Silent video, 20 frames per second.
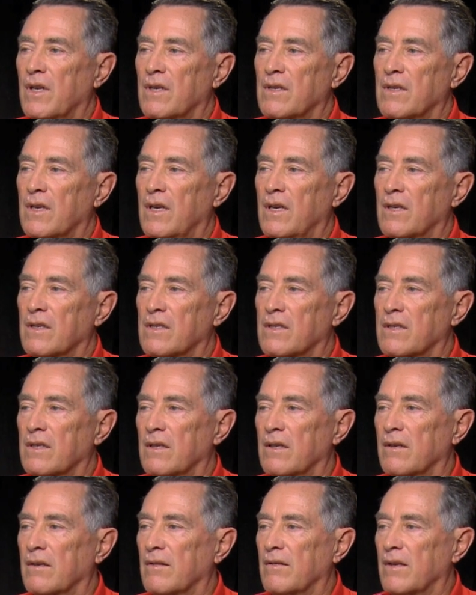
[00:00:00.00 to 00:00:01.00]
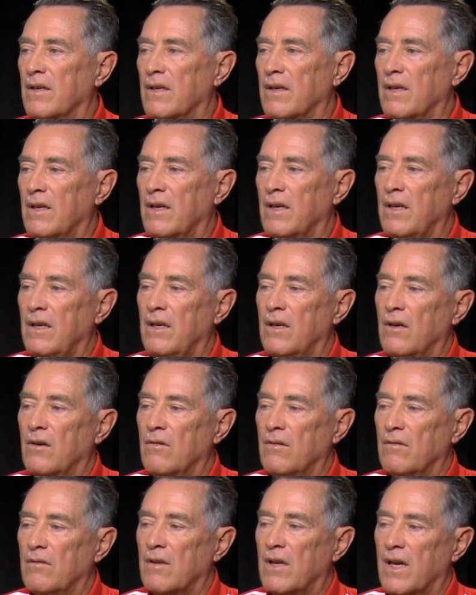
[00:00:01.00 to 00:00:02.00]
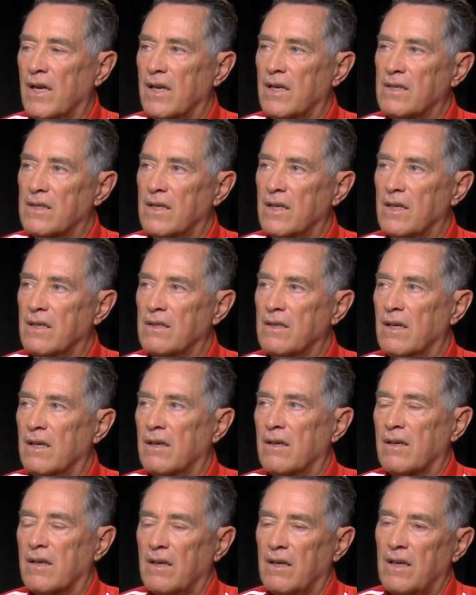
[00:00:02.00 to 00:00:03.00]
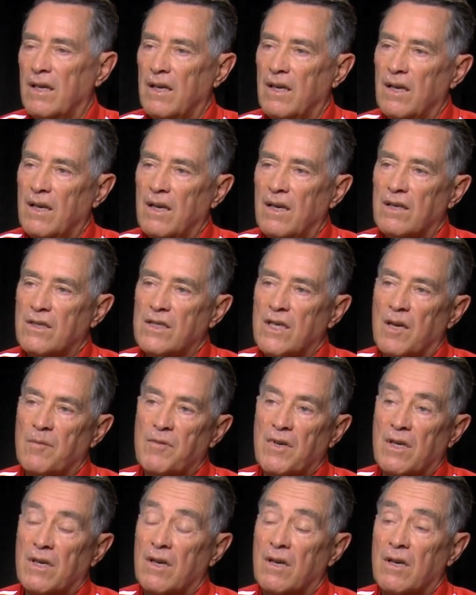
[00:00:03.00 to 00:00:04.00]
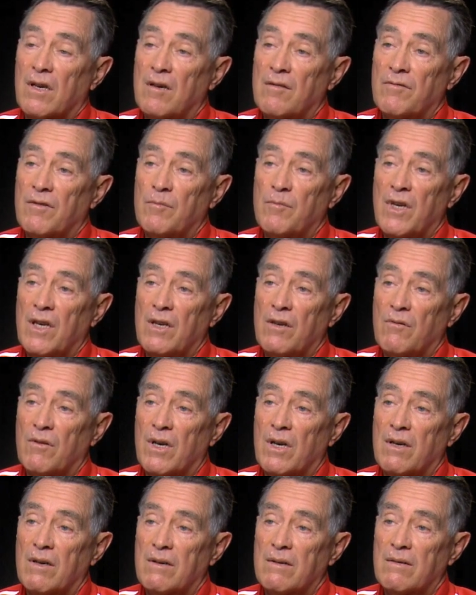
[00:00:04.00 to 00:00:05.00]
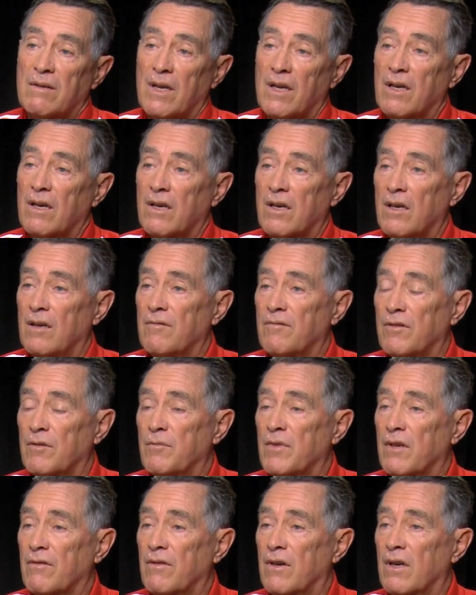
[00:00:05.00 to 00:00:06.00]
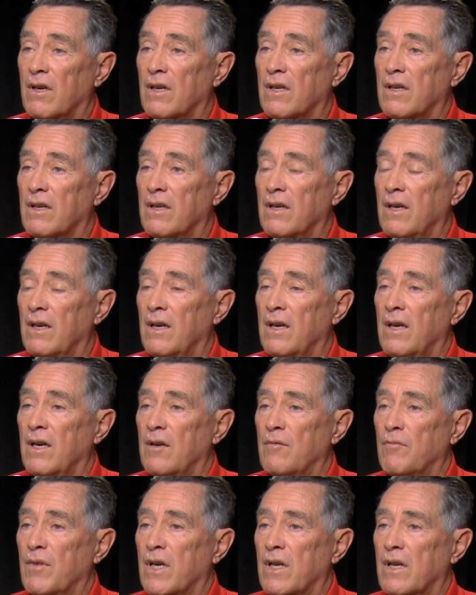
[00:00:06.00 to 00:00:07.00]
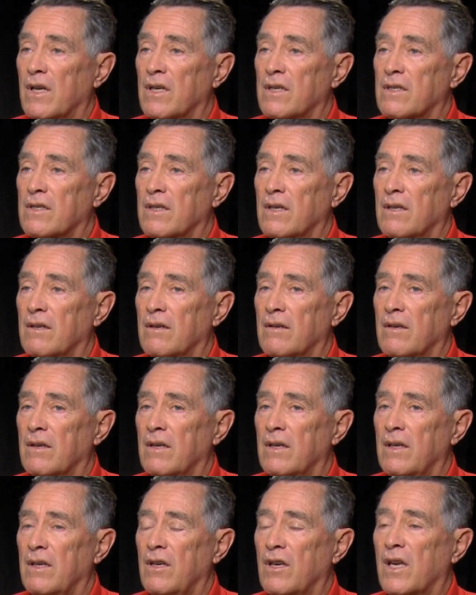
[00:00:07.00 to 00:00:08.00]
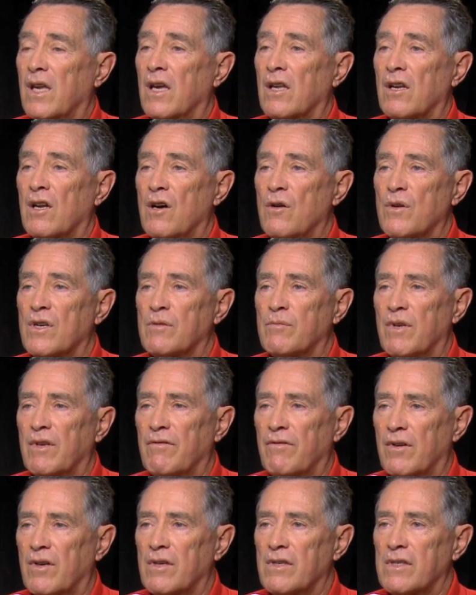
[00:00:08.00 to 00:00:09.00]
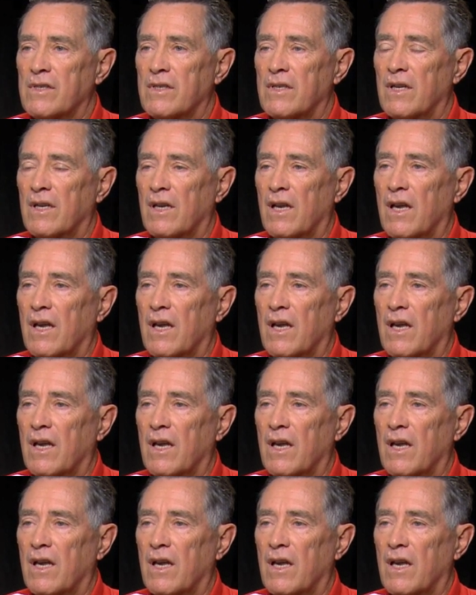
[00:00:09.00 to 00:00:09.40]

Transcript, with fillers: is, is uh, you know, like it says, a champion can come from anywhere. They can come from McFarland. But it's, uh, you can't always be first in